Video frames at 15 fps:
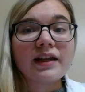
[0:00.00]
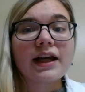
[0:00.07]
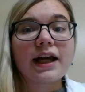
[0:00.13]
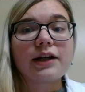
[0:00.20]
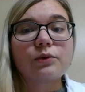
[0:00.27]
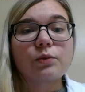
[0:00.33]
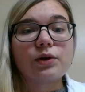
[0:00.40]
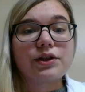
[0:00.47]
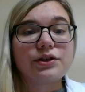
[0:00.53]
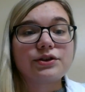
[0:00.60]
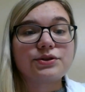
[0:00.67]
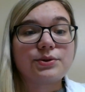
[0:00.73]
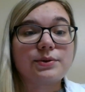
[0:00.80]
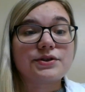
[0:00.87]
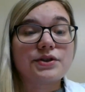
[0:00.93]
and working
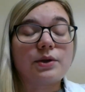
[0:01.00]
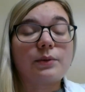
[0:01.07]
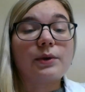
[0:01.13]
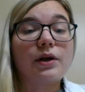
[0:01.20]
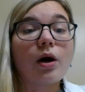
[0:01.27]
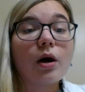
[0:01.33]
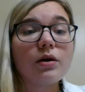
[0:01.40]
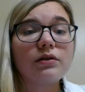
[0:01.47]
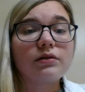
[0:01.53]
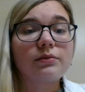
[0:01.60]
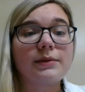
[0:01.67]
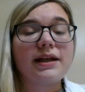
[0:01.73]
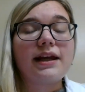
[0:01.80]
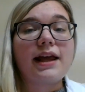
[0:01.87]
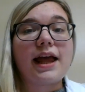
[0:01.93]
towards going home,
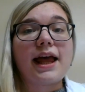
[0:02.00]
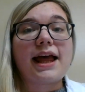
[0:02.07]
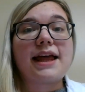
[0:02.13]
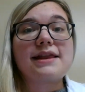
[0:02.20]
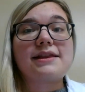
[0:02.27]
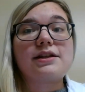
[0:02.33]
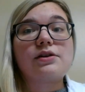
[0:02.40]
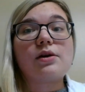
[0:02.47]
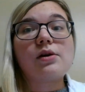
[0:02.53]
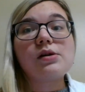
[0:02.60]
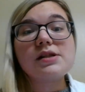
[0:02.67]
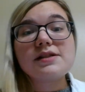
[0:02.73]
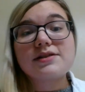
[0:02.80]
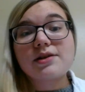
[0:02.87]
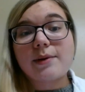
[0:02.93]
and then
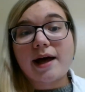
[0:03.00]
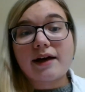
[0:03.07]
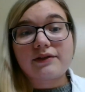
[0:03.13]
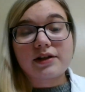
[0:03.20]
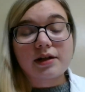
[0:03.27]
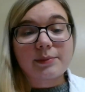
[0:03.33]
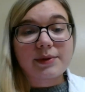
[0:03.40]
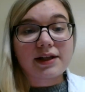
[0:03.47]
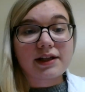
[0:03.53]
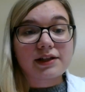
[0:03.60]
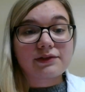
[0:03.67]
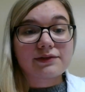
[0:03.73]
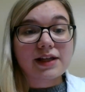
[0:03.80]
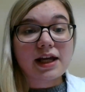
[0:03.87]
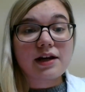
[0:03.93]
also having a plan
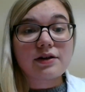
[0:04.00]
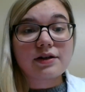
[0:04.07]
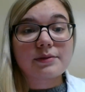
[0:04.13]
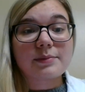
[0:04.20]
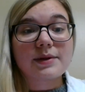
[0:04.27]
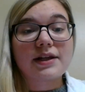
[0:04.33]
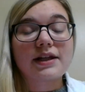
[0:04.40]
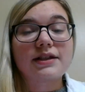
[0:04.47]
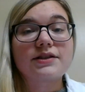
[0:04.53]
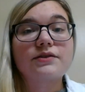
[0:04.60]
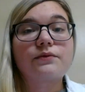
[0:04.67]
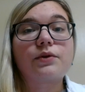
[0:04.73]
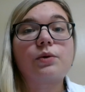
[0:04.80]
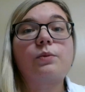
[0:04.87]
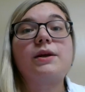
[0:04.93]
of care in place
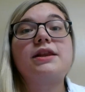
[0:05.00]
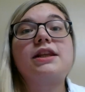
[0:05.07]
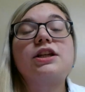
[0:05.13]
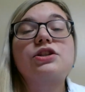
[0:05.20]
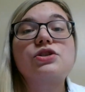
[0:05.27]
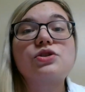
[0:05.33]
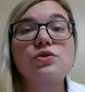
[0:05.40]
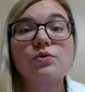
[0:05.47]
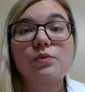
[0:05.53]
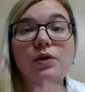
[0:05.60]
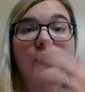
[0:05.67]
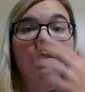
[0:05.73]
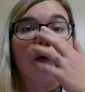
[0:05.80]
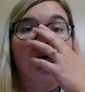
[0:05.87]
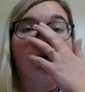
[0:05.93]
for when they do
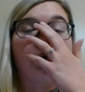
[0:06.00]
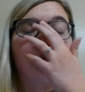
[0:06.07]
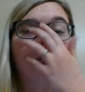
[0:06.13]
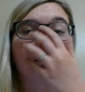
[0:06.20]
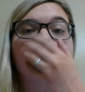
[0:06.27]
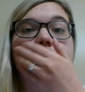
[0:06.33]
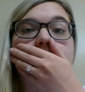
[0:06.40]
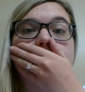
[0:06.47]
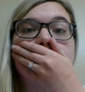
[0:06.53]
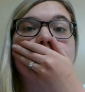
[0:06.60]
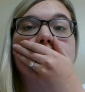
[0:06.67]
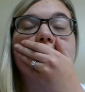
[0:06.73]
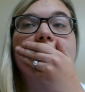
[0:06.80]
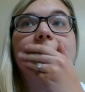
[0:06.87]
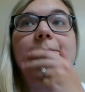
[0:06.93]
go home,
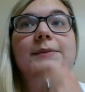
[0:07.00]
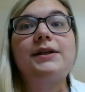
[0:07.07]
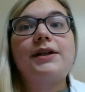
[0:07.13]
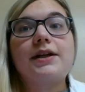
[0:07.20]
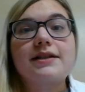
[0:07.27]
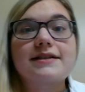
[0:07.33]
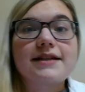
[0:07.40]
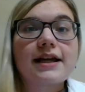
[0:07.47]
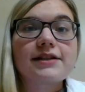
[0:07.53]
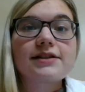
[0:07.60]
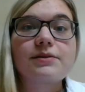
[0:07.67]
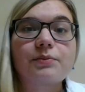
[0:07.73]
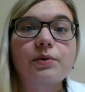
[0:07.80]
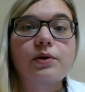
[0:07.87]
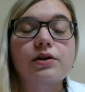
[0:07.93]
because that's
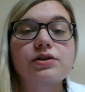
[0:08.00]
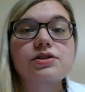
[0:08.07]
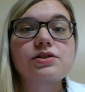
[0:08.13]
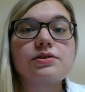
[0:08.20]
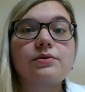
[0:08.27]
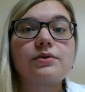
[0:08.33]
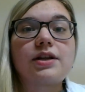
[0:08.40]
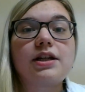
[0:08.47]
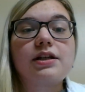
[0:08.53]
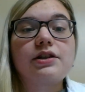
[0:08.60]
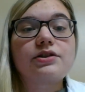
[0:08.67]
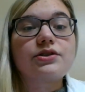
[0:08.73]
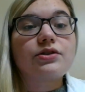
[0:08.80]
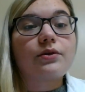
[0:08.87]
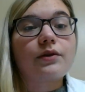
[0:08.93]
important too. They
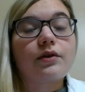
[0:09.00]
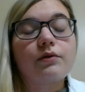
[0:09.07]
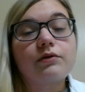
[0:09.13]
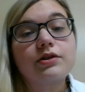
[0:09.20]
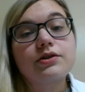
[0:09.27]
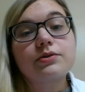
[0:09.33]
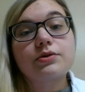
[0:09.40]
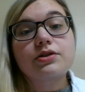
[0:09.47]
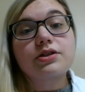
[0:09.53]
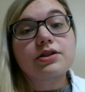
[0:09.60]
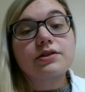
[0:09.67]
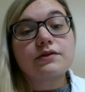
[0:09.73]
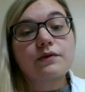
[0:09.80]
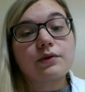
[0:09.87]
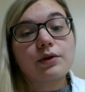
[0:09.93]
need to know their
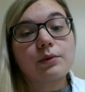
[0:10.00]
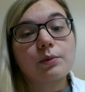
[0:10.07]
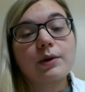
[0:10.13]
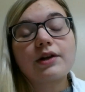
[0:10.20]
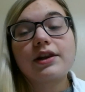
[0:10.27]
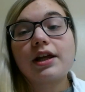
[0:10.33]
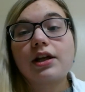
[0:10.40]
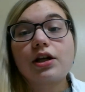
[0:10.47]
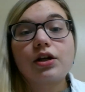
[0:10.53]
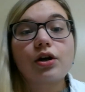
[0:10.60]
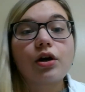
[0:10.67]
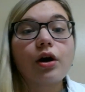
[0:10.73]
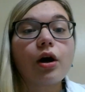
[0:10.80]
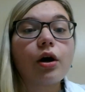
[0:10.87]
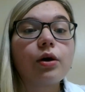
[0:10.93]
resources for where they can
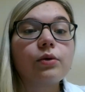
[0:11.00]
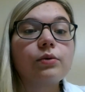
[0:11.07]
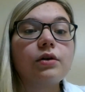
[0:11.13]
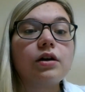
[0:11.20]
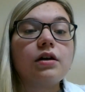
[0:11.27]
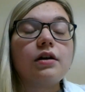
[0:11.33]
go,